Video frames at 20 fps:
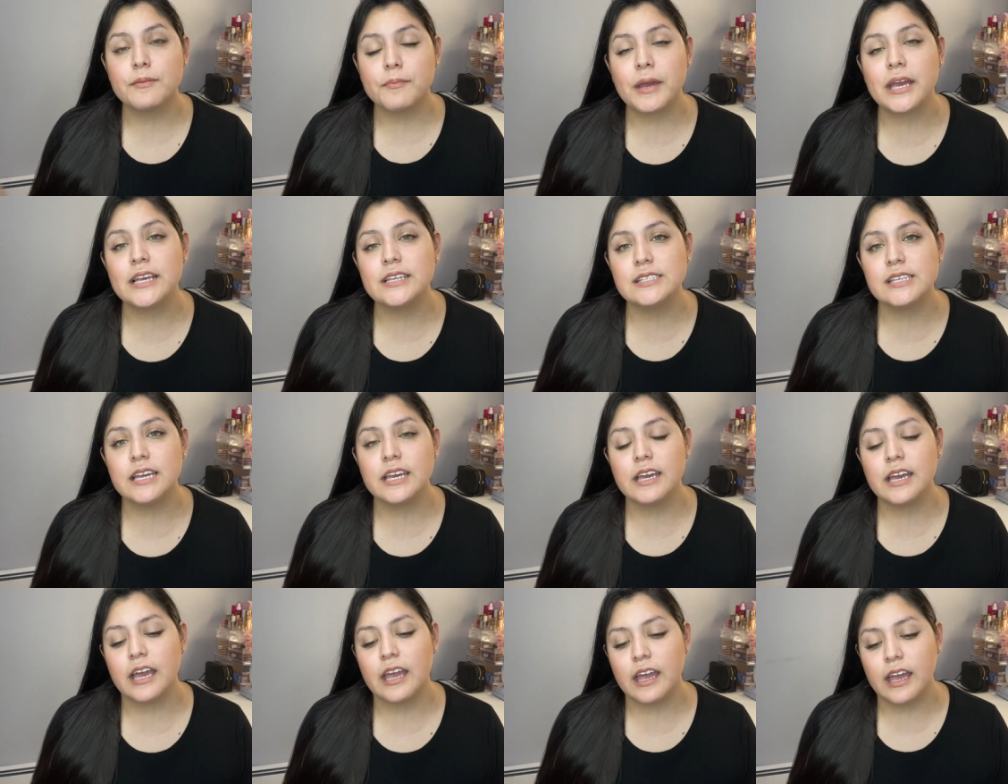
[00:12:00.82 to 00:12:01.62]

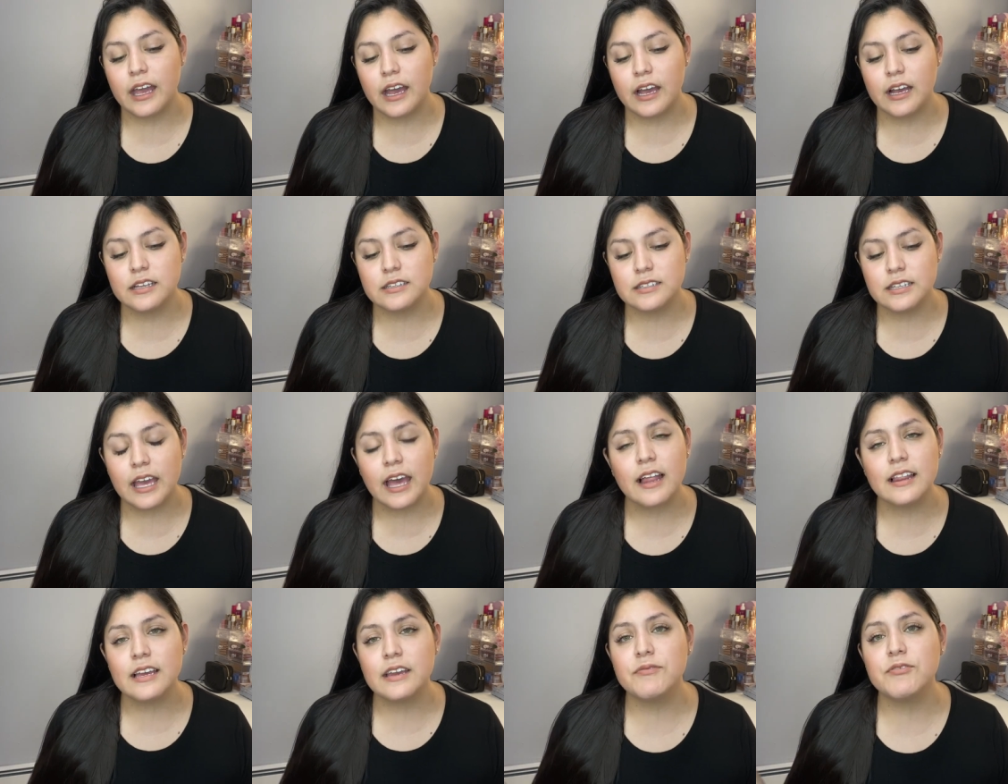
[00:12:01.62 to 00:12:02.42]
amazing. And
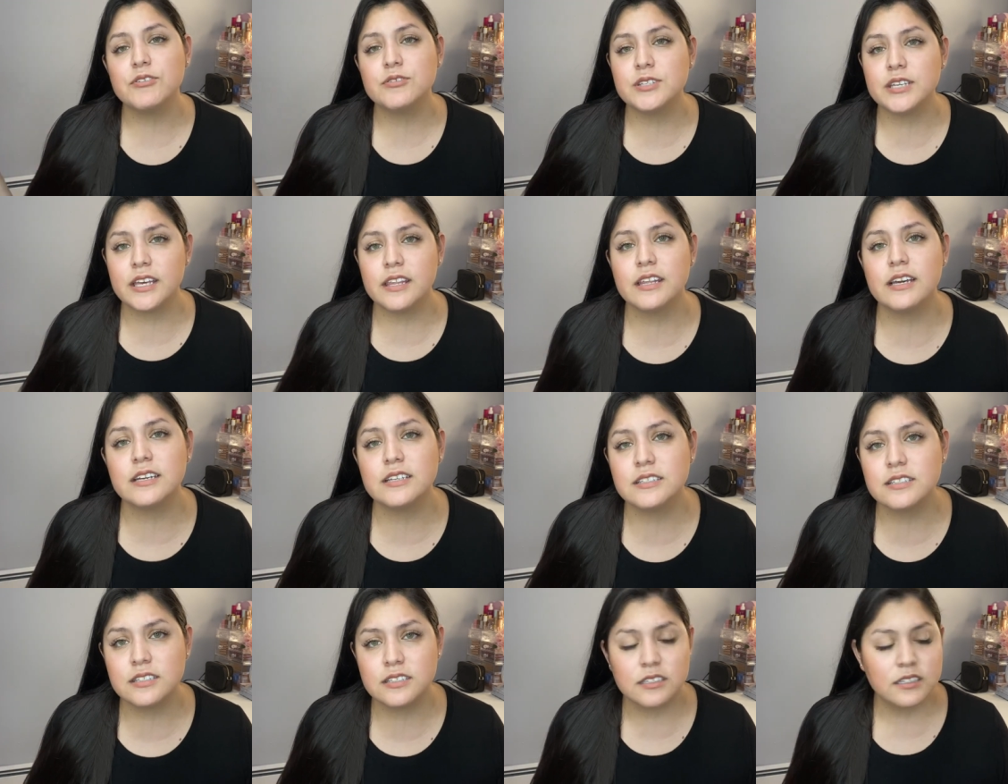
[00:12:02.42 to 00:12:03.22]
Kelly, if you see
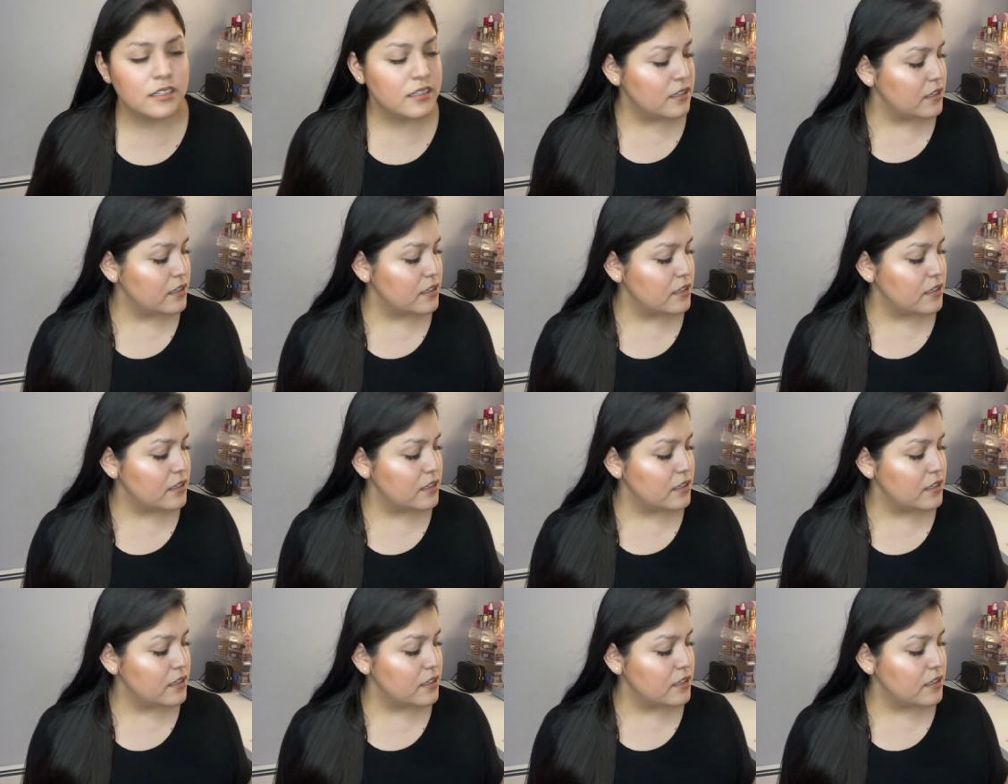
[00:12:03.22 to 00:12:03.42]
this,